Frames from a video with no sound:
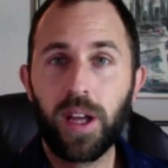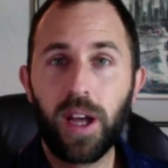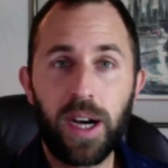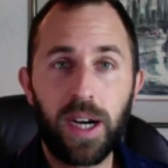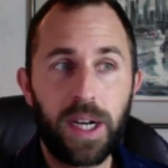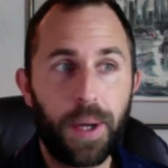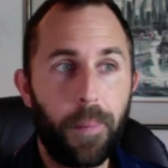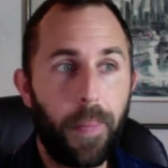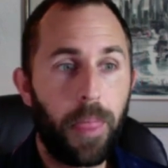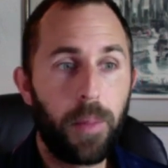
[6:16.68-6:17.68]

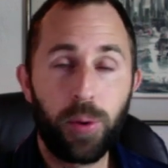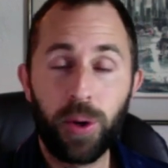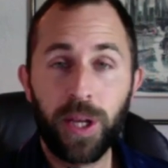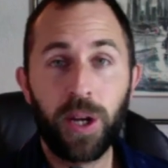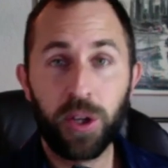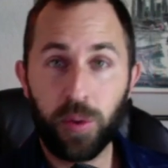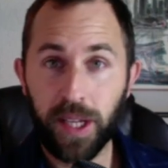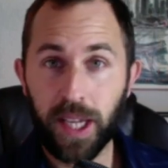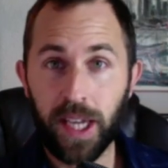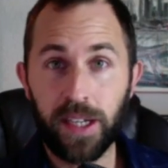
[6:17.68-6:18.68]
um, putting on a great
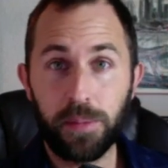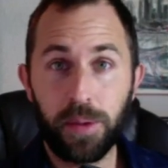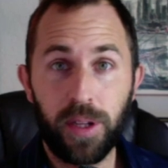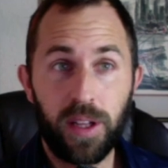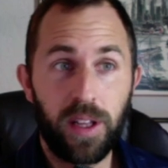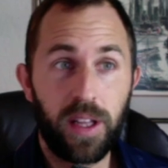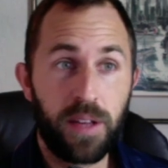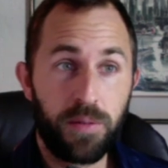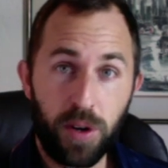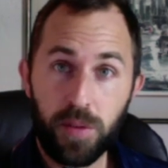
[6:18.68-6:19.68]
camp in
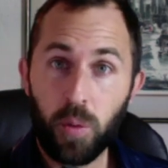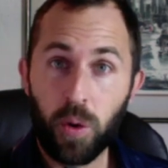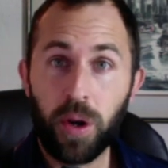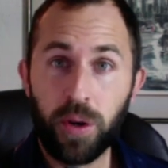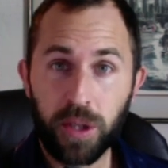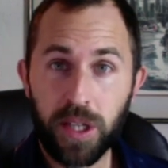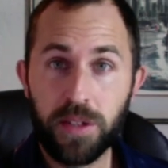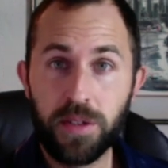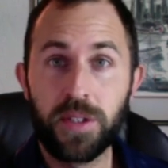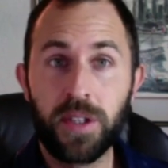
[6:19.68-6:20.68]
front of 100
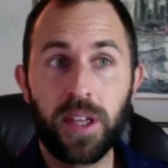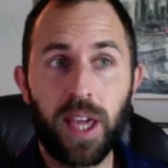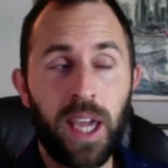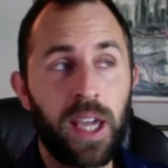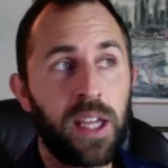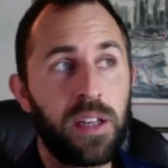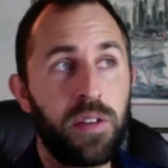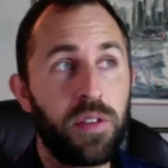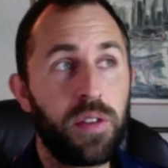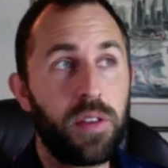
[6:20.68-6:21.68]
kids and
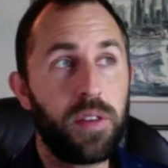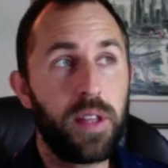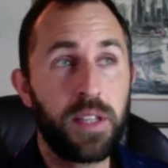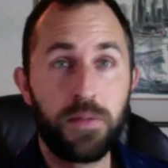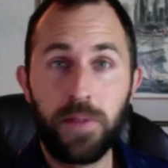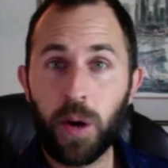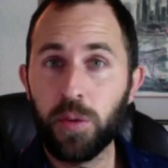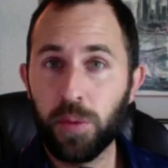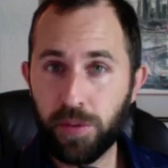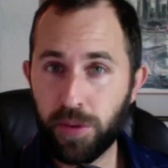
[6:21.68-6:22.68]
it's
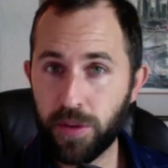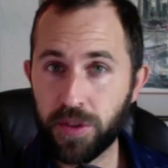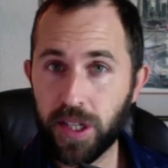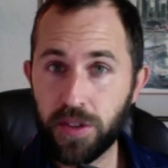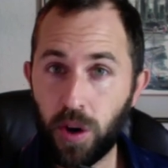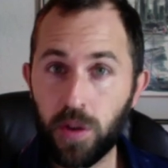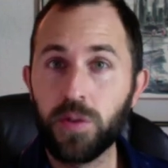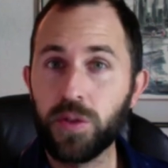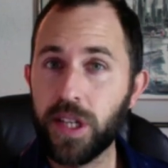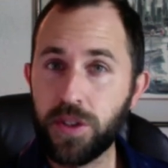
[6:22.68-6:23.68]
valuable for those kids. All
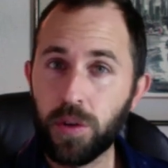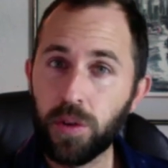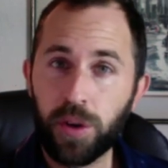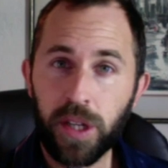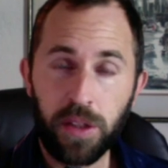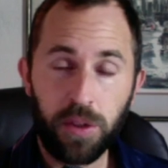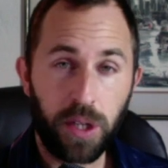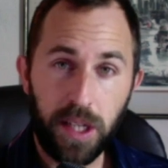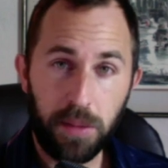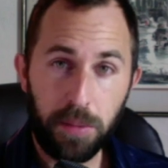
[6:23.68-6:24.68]
those kids are learning, they're
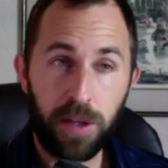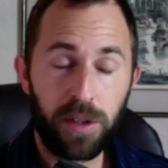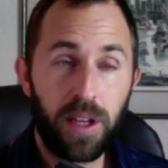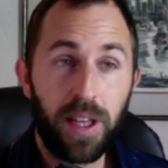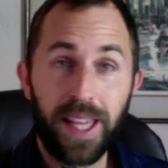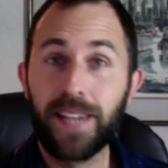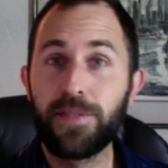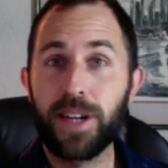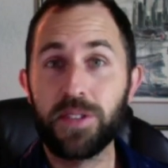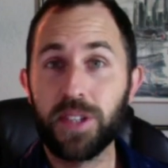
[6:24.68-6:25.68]
getting better. If
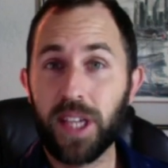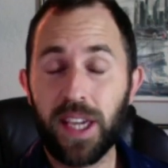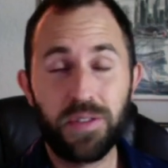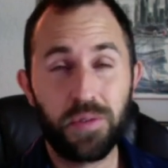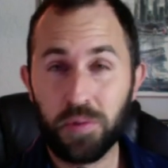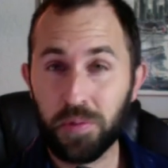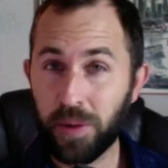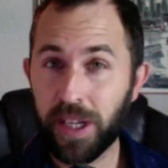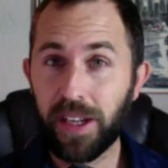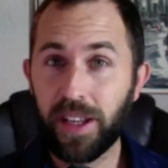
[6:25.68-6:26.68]
that's the case,
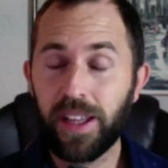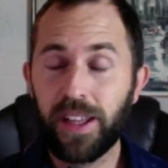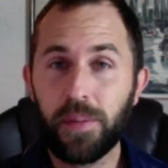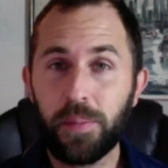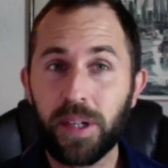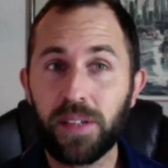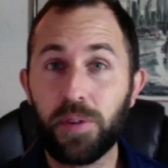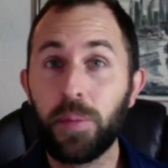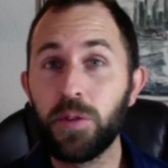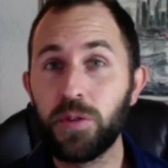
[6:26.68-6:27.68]
great. But for
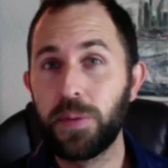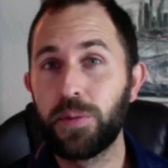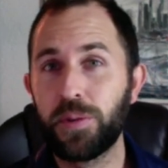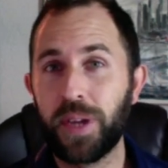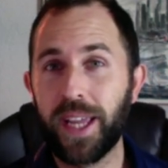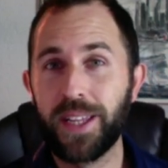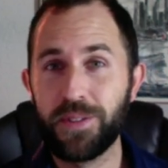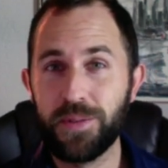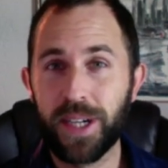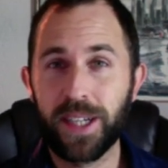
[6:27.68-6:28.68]
most people who can't
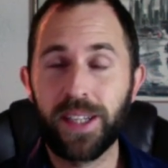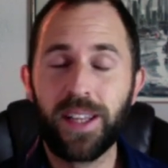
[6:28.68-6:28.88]
do that,